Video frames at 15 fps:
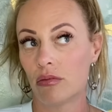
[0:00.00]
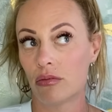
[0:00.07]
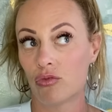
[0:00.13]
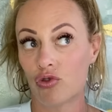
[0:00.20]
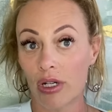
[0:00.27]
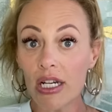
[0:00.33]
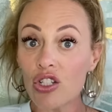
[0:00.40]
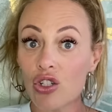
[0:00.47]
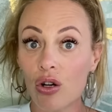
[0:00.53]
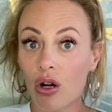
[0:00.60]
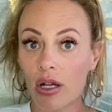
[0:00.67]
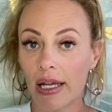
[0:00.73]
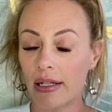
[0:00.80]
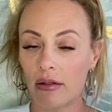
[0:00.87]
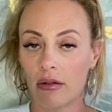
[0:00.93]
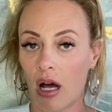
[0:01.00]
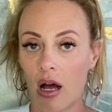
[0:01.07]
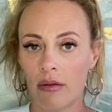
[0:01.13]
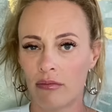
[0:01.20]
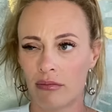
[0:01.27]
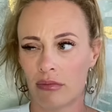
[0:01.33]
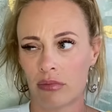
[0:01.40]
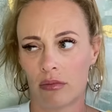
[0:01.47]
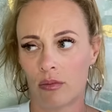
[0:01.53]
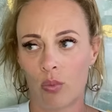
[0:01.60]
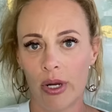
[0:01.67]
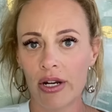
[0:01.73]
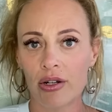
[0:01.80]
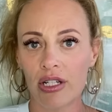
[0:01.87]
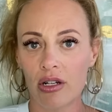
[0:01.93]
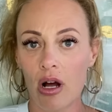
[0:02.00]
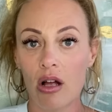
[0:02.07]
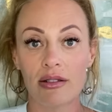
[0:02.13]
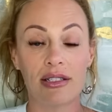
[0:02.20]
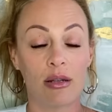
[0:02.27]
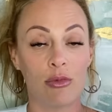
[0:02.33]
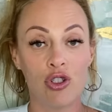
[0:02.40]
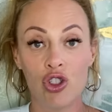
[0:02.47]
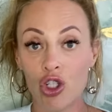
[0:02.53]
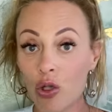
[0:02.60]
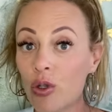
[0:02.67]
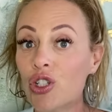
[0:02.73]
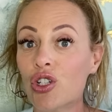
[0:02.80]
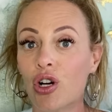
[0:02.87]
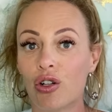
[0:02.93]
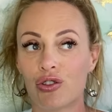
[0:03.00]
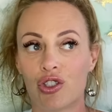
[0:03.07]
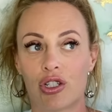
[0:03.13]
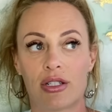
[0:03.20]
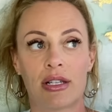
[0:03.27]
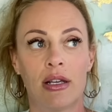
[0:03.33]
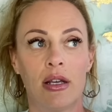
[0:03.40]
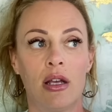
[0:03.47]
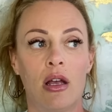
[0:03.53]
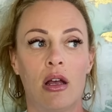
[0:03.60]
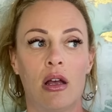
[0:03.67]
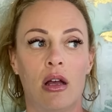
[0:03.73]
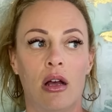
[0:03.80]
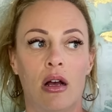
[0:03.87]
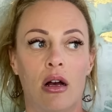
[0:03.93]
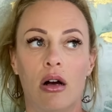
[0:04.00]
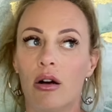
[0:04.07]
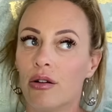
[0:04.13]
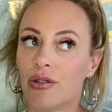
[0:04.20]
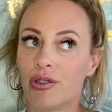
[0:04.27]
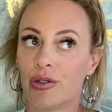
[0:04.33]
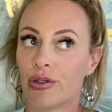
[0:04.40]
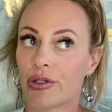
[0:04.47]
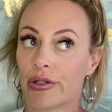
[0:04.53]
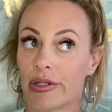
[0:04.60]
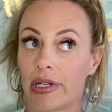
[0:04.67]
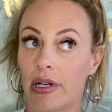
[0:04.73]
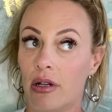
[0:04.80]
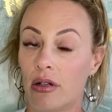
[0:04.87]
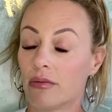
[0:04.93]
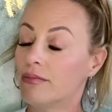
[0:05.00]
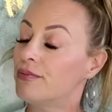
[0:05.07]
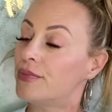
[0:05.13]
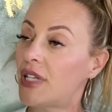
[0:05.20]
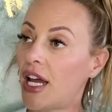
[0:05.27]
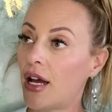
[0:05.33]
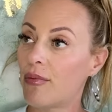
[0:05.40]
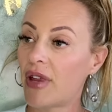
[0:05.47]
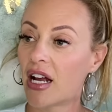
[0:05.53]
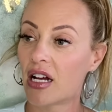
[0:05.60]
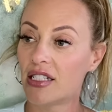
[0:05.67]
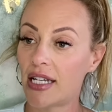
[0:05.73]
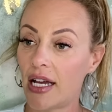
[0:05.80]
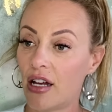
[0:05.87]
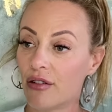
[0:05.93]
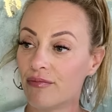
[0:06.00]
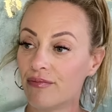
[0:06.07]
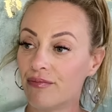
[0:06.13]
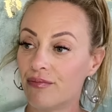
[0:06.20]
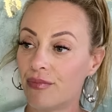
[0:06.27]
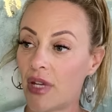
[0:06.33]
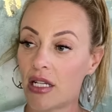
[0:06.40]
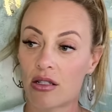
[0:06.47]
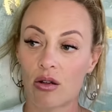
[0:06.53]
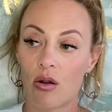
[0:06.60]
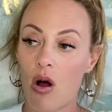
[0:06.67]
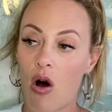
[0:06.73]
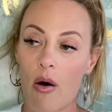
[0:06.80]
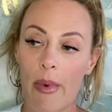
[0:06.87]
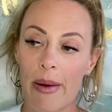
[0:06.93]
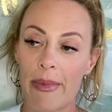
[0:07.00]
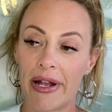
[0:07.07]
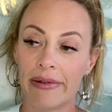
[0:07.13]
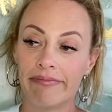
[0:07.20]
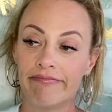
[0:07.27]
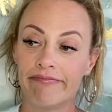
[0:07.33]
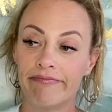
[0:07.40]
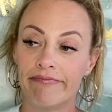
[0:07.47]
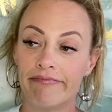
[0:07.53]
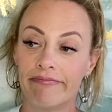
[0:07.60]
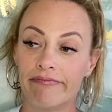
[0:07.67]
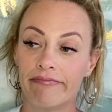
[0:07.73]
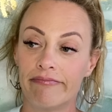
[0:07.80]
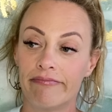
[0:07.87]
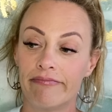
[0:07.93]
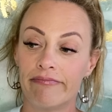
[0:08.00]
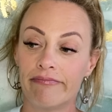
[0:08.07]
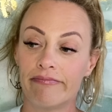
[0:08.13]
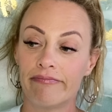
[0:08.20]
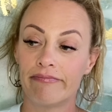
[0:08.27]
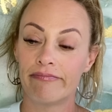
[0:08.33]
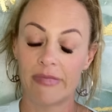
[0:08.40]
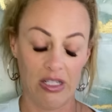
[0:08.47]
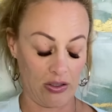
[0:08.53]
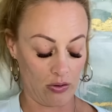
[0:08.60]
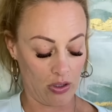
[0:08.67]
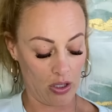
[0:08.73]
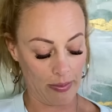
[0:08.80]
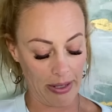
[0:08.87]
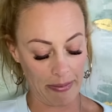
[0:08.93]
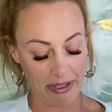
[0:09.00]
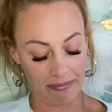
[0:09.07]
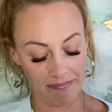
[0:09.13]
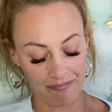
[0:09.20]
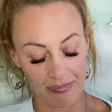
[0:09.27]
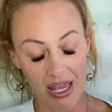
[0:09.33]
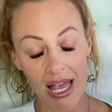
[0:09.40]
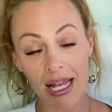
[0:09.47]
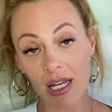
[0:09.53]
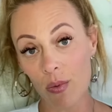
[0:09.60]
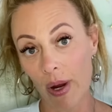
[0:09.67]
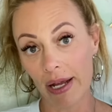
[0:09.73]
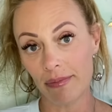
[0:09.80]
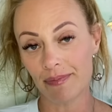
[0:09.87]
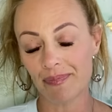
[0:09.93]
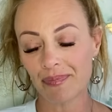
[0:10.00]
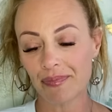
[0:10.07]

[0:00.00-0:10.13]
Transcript: traditional and not weird at all. Same in Jewish cultures. Oh, the Jewish girls I know. Damn, they got down. They stole all my men. They stole all my men. Anyway,